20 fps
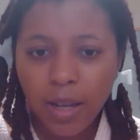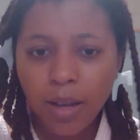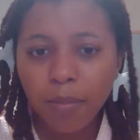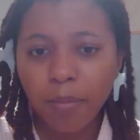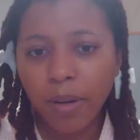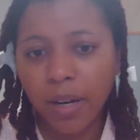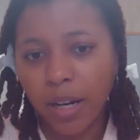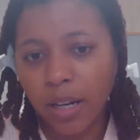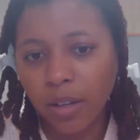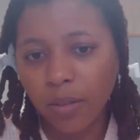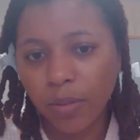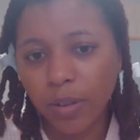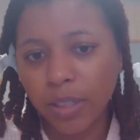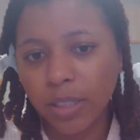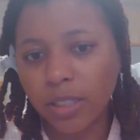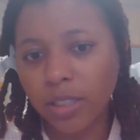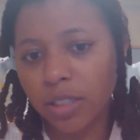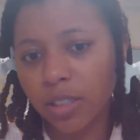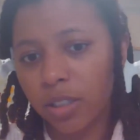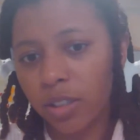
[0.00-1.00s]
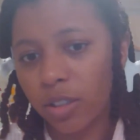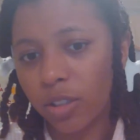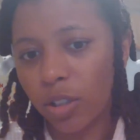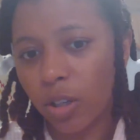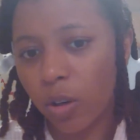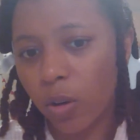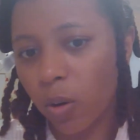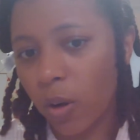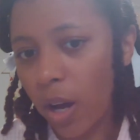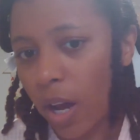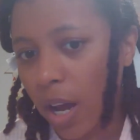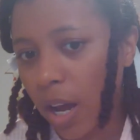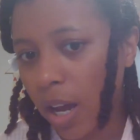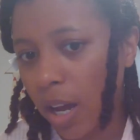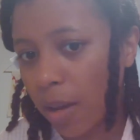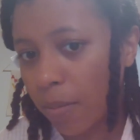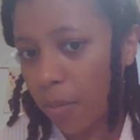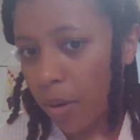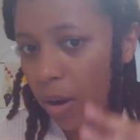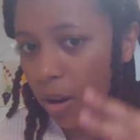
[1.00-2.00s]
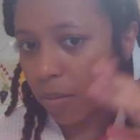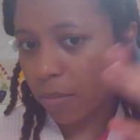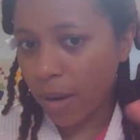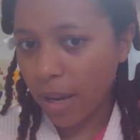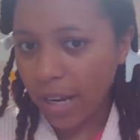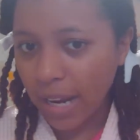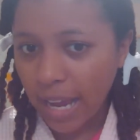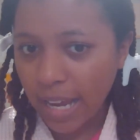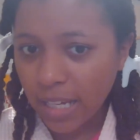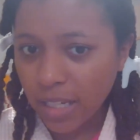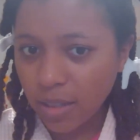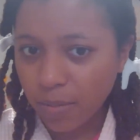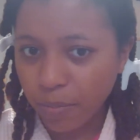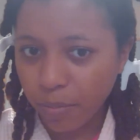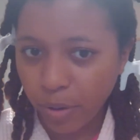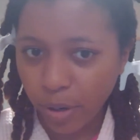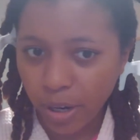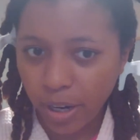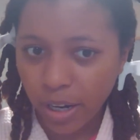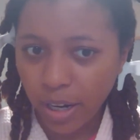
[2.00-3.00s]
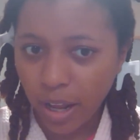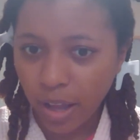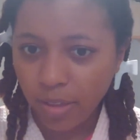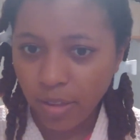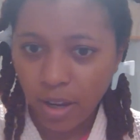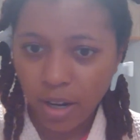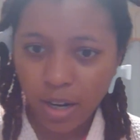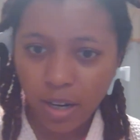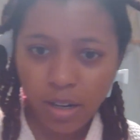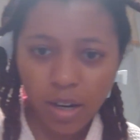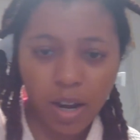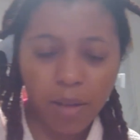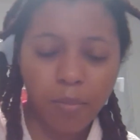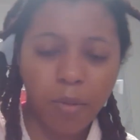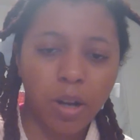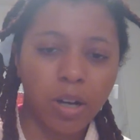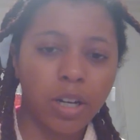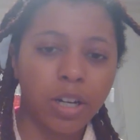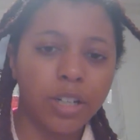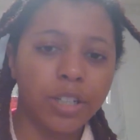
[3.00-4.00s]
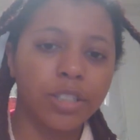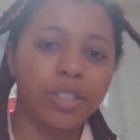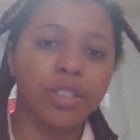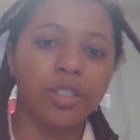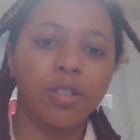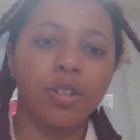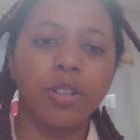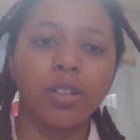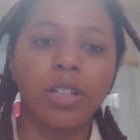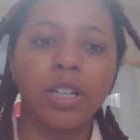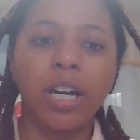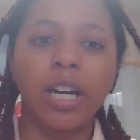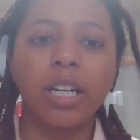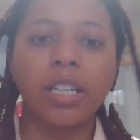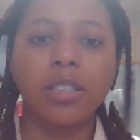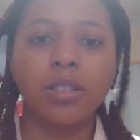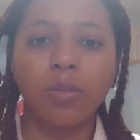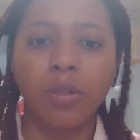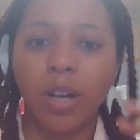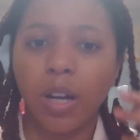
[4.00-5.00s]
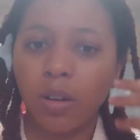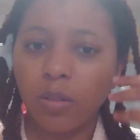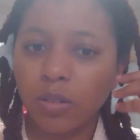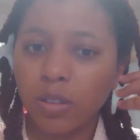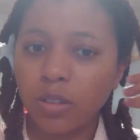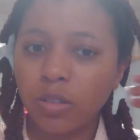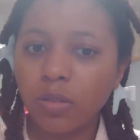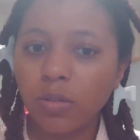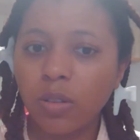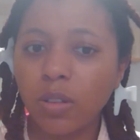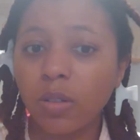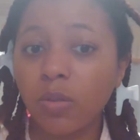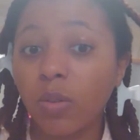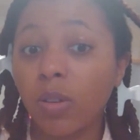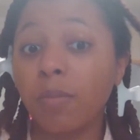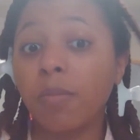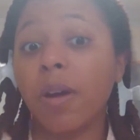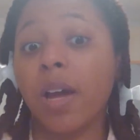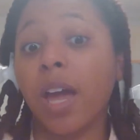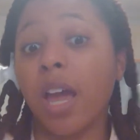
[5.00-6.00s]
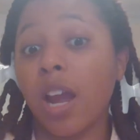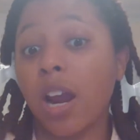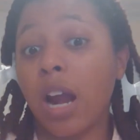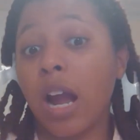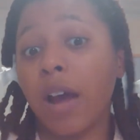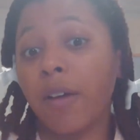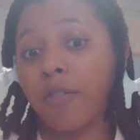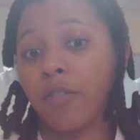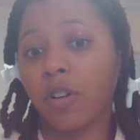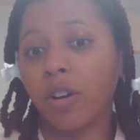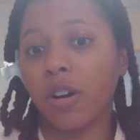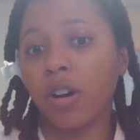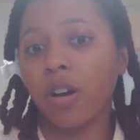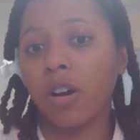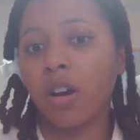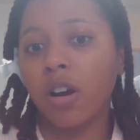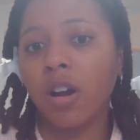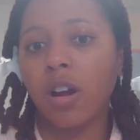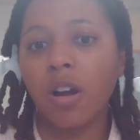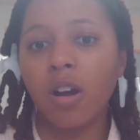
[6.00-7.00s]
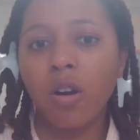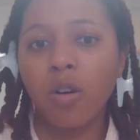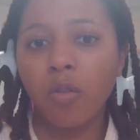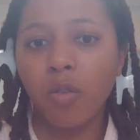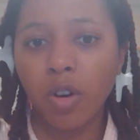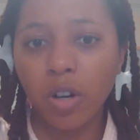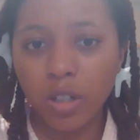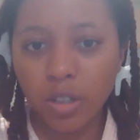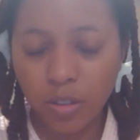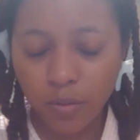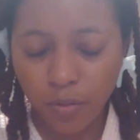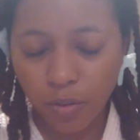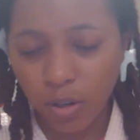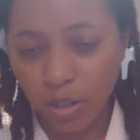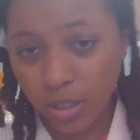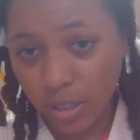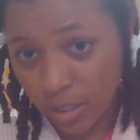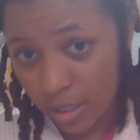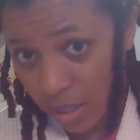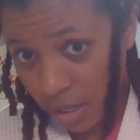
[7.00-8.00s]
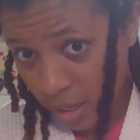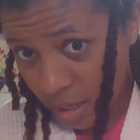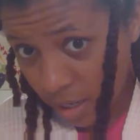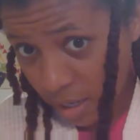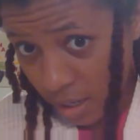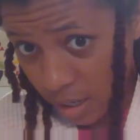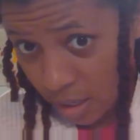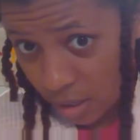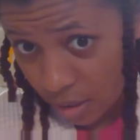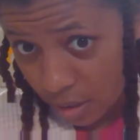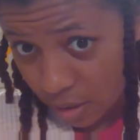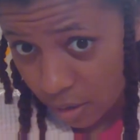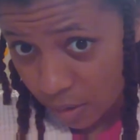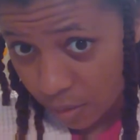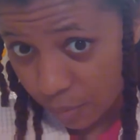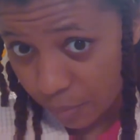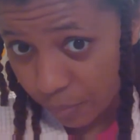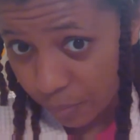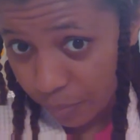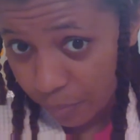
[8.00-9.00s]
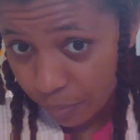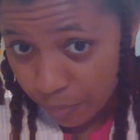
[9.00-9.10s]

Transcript: But anyways, so I'm on my last braid. I thought I'd come on here and show you guys what I was doing with my hair afterwards. Of course, you know,